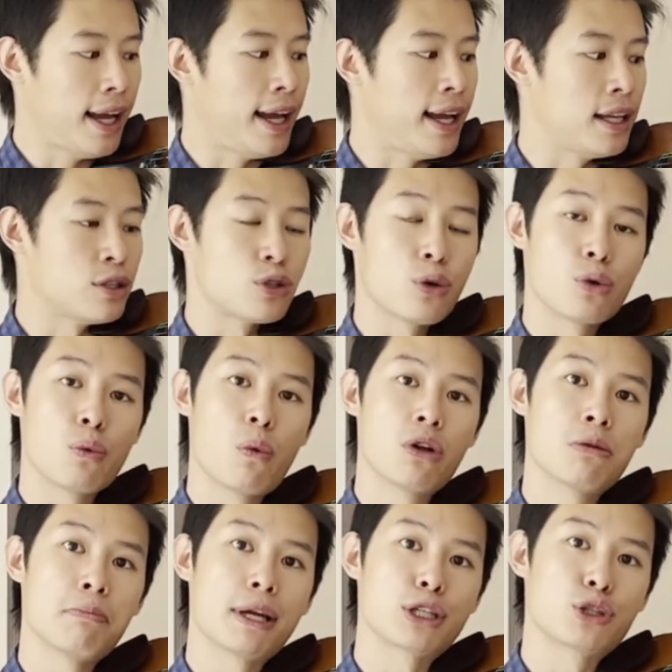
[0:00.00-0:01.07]
And so you
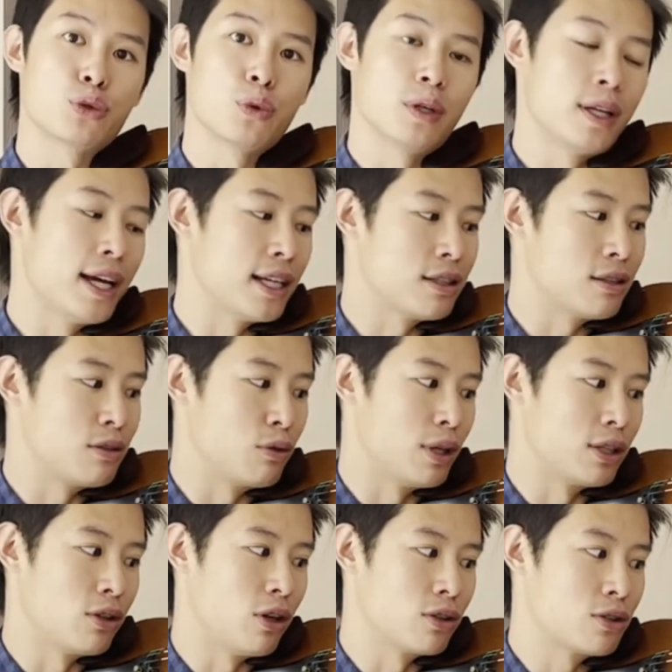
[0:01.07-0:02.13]
want to make sure that you
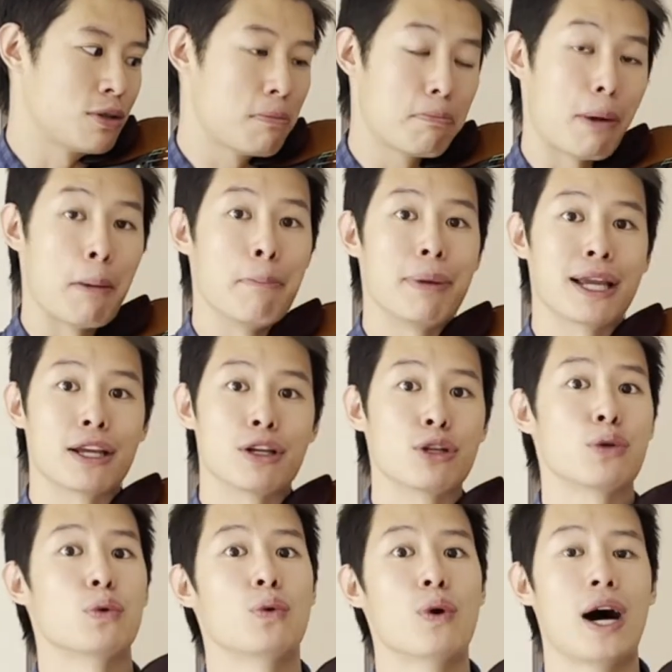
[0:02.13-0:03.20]
are not bumping
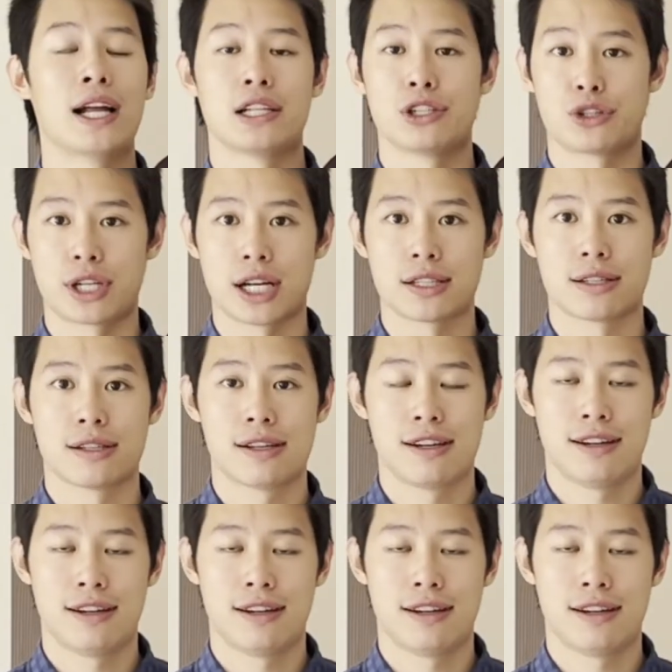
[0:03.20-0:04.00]
into other strings.